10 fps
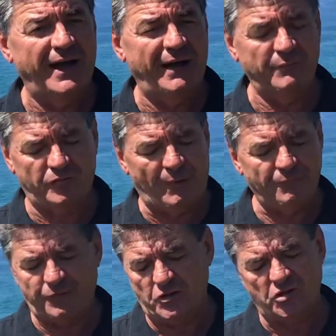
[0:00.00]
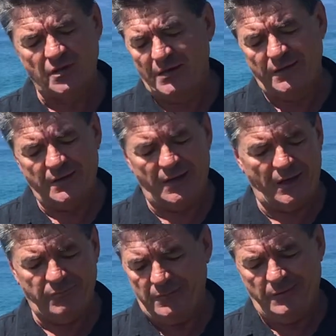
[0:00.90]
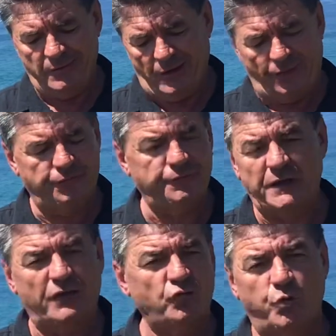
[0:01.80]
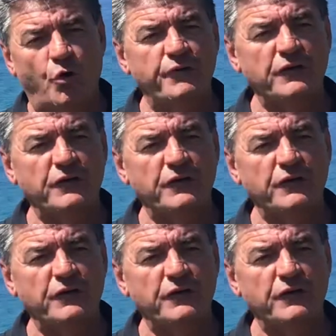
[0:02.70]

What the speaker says: Some fish, 12